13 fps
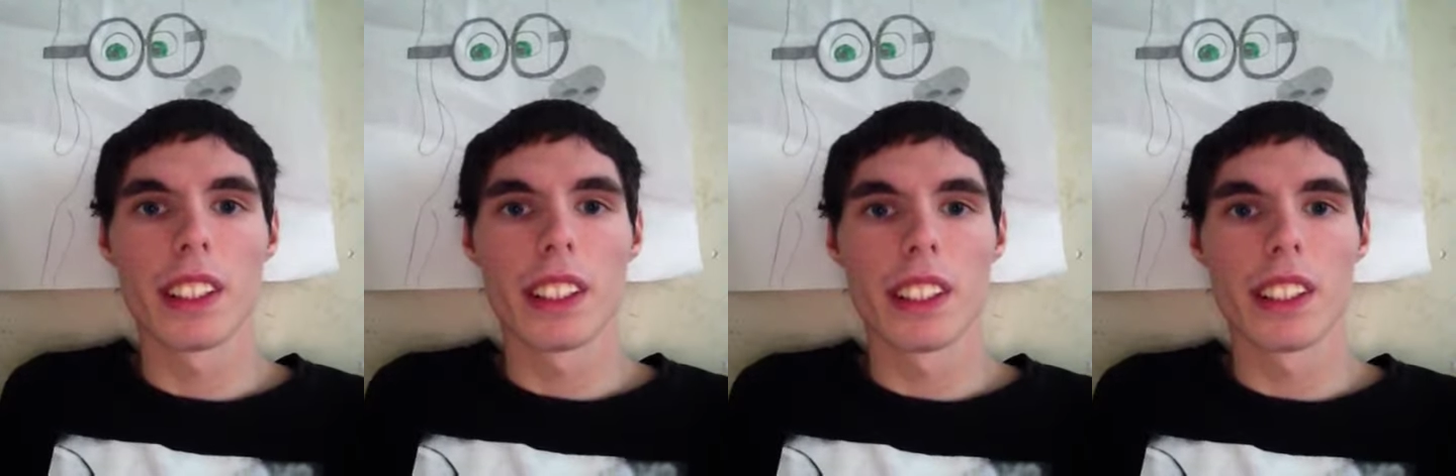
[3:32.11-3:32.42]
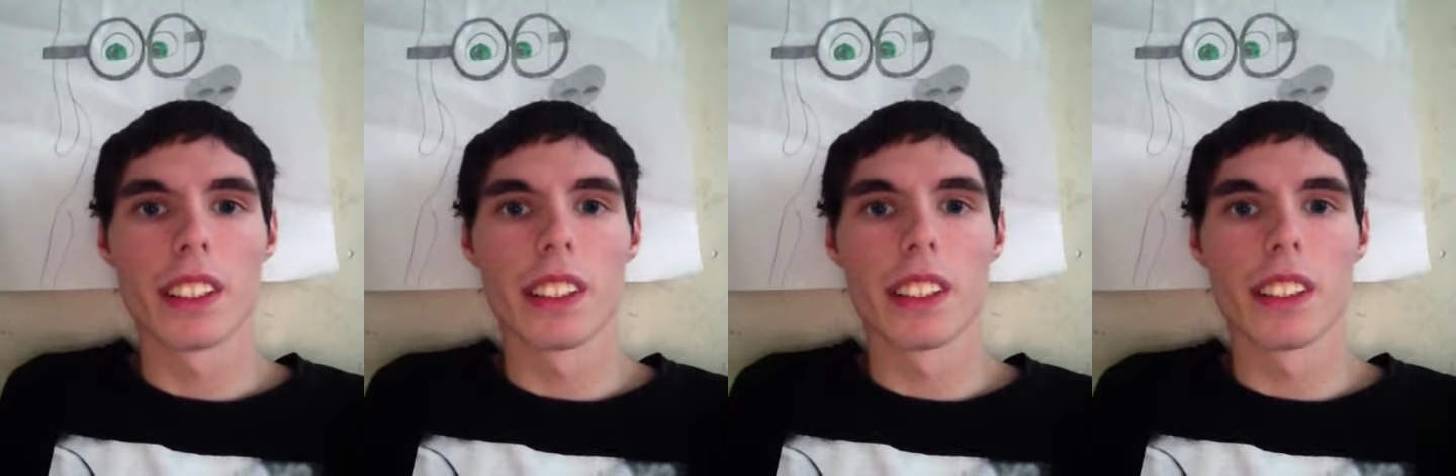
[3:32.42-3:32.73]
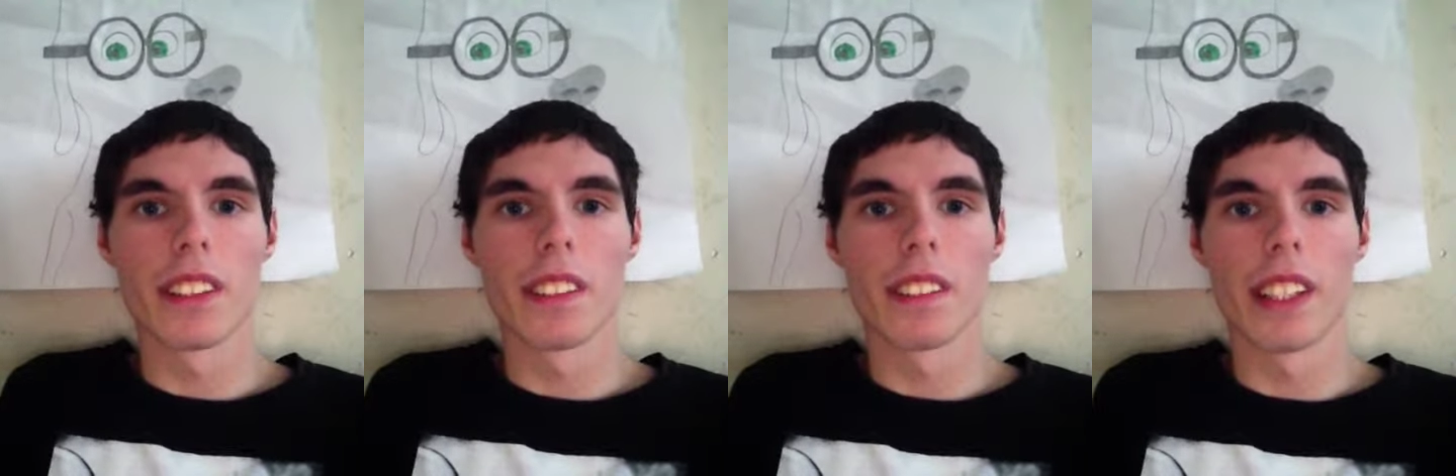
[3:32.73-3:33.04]

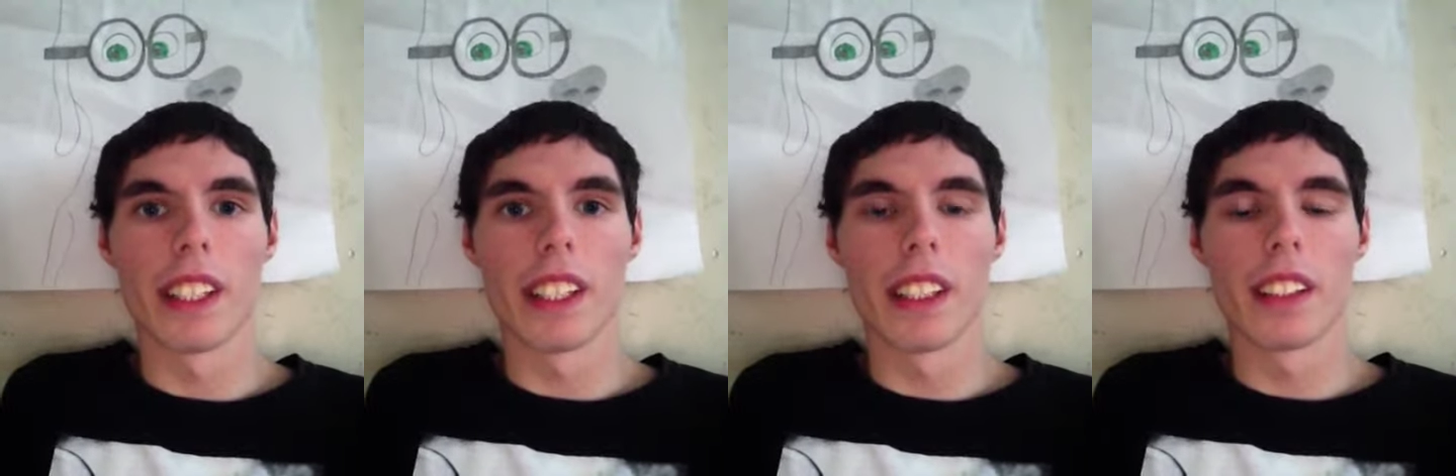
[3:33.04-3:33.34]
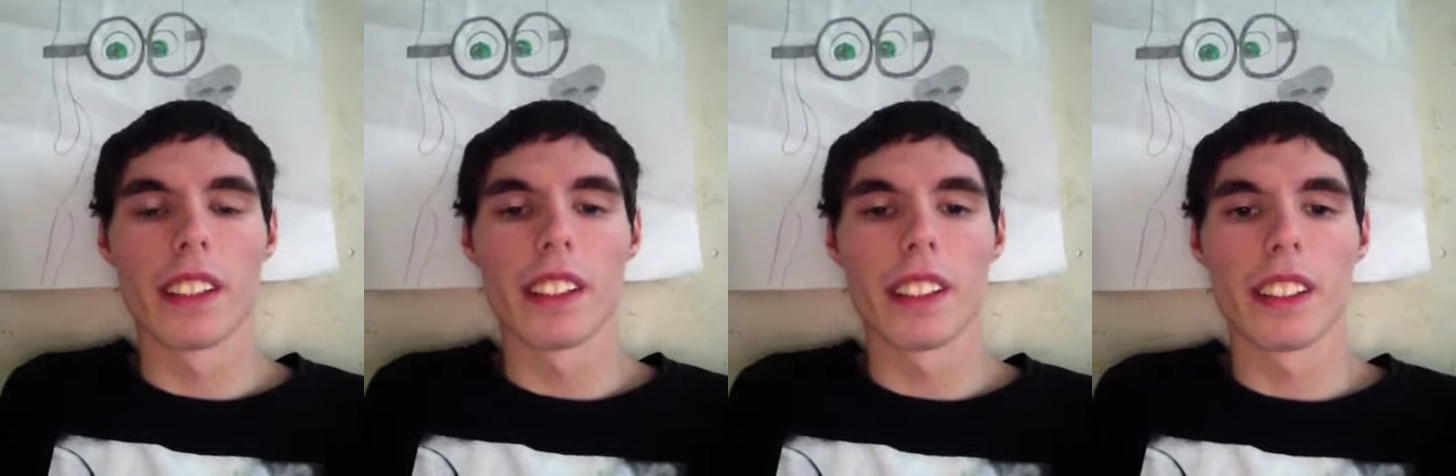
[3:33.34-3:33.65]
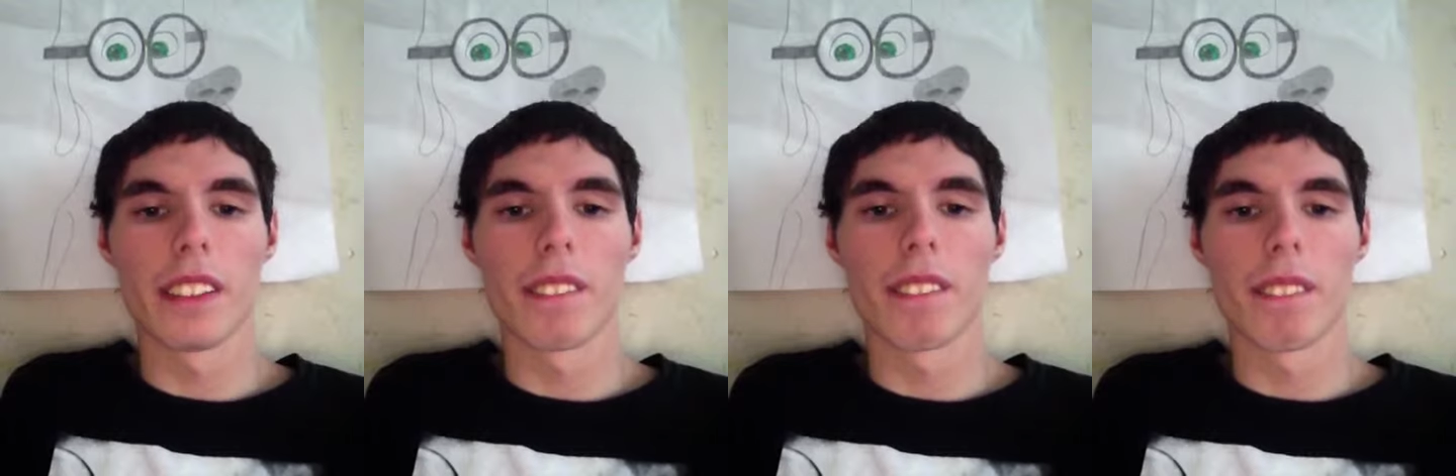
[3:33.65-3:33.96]
So
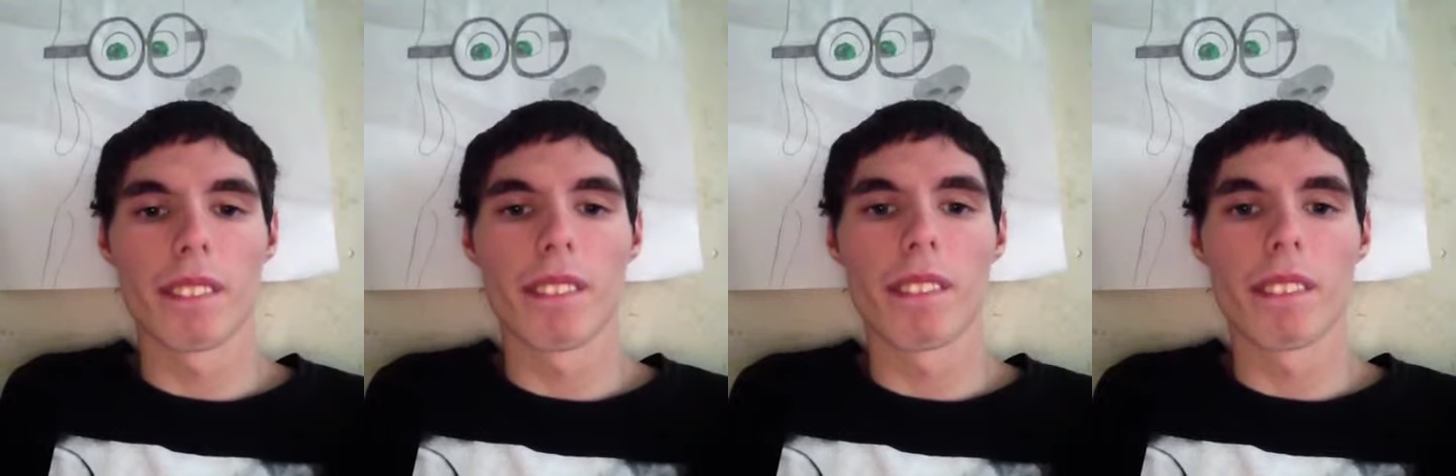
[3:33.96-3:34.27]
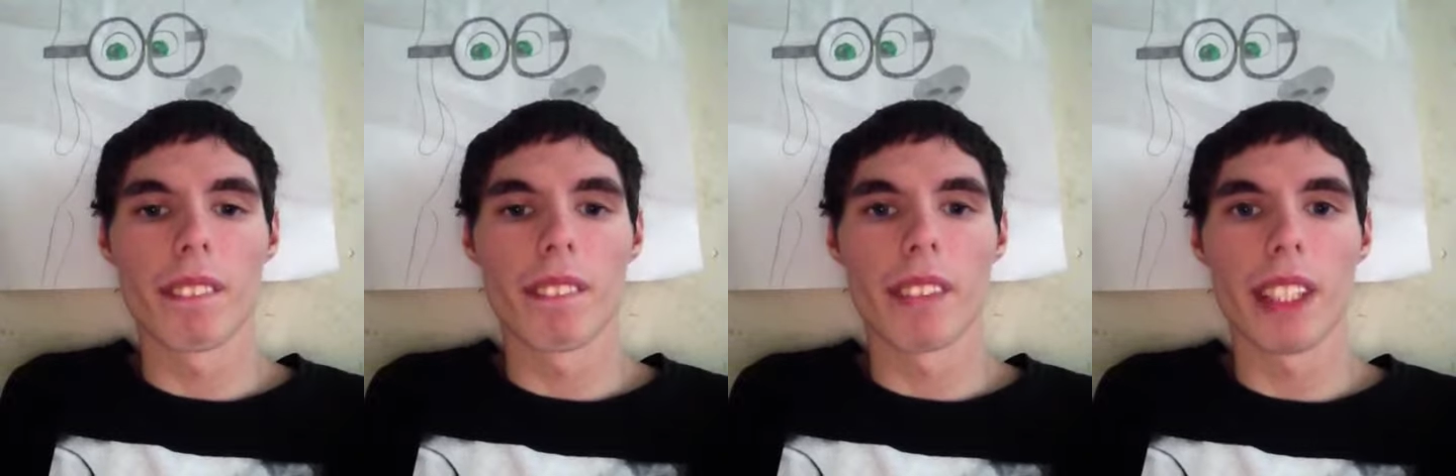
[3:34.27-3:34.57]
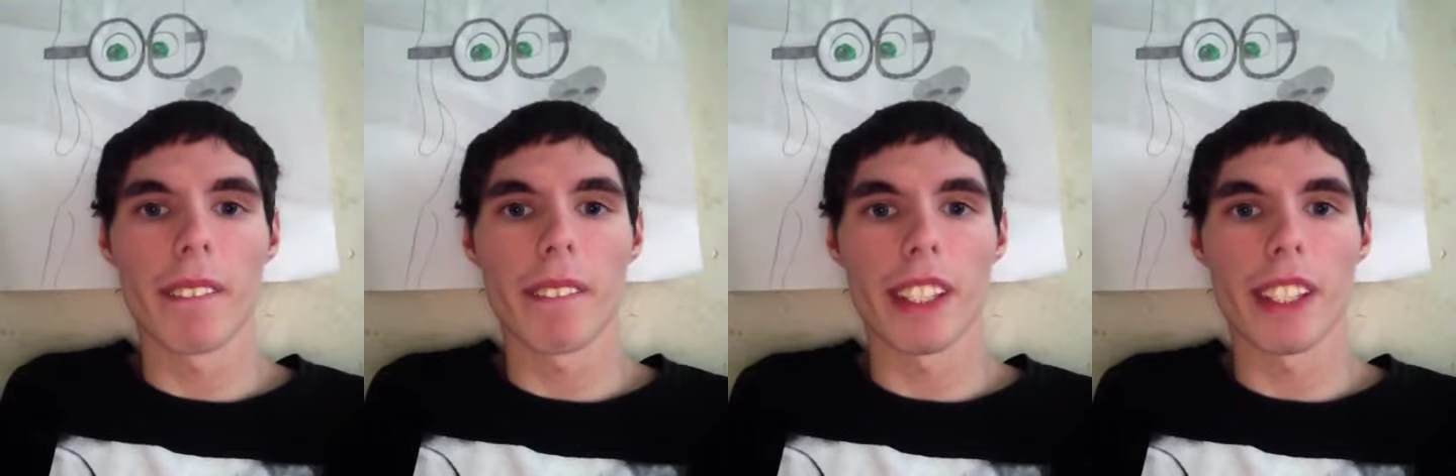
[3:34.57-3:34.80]
yep,